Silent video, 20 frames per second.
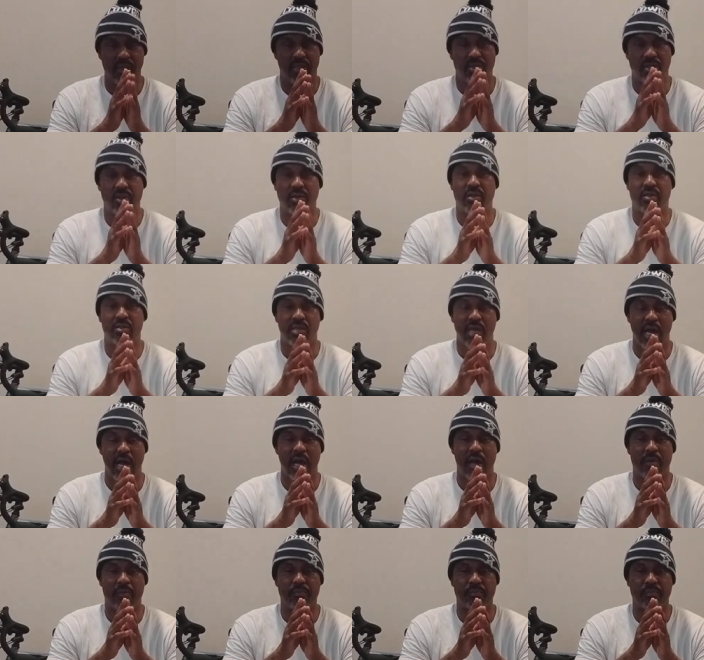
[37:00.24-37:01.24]
get to the
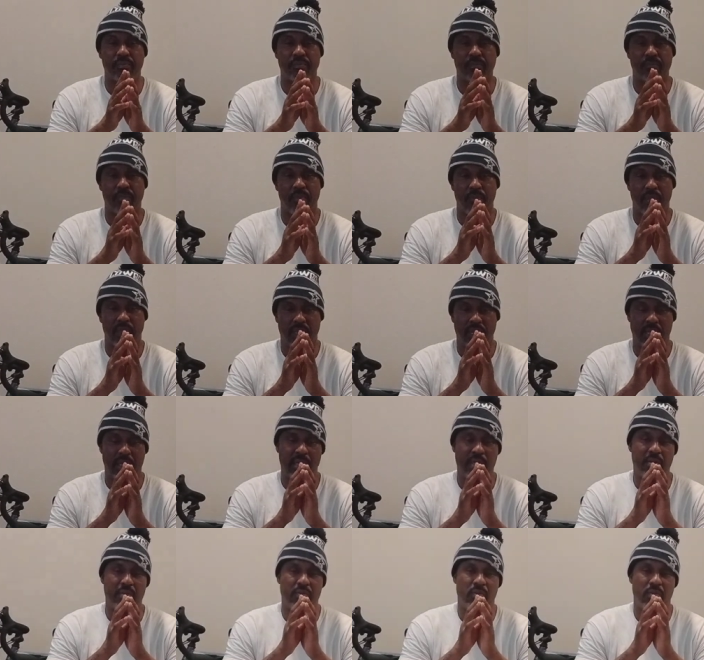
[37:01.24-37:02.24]
top
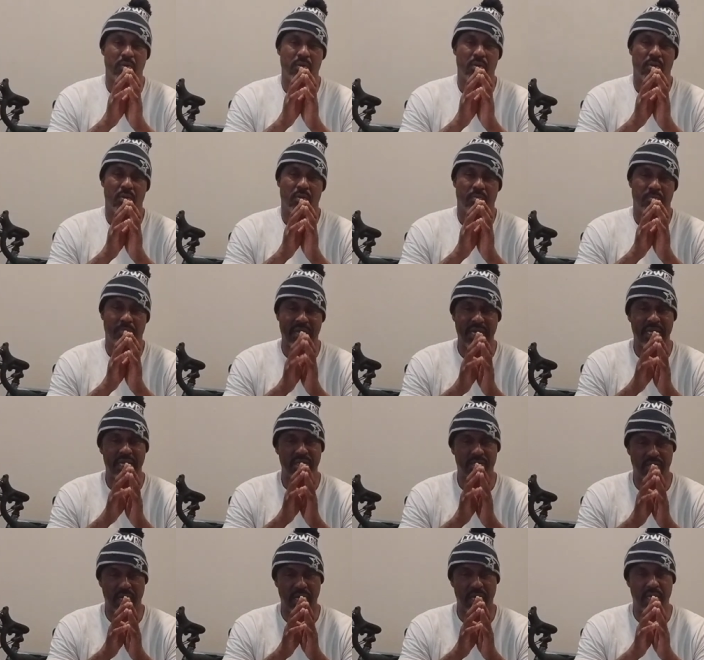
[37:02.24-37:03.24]
and
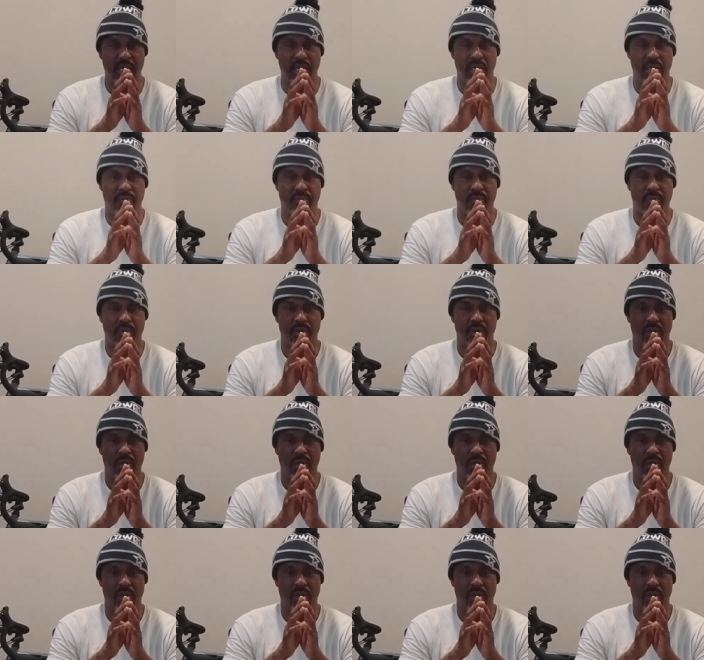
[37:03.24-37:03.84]
maintain